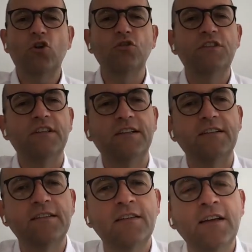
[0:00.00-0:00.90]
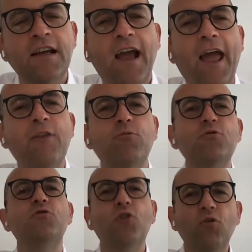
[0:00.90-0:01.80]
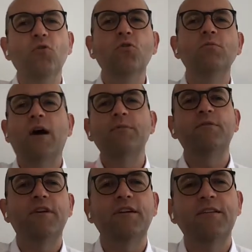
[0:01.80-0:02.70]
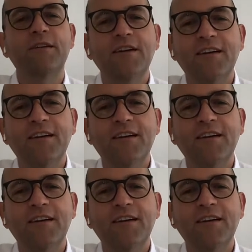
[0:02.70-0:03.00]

continent and would go, I mean, very